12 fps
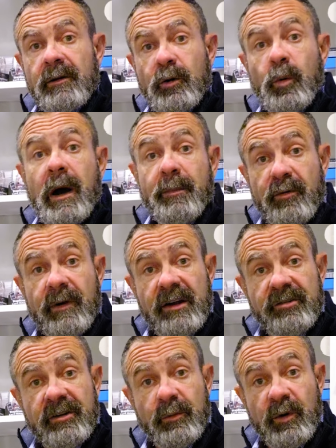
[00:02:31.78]

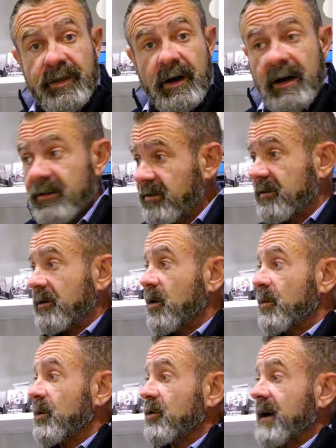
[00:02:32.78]
cooperation with us, the
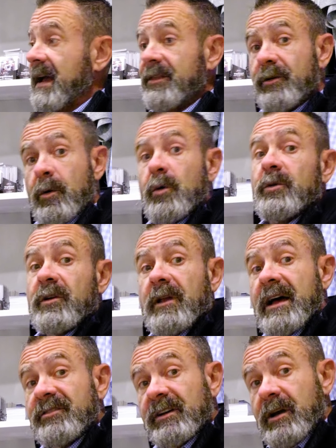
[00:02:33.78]
homeowner had their own
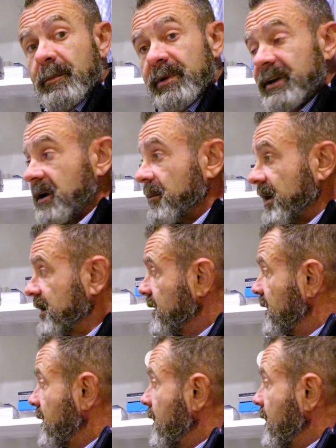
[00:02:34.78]
closet company come in,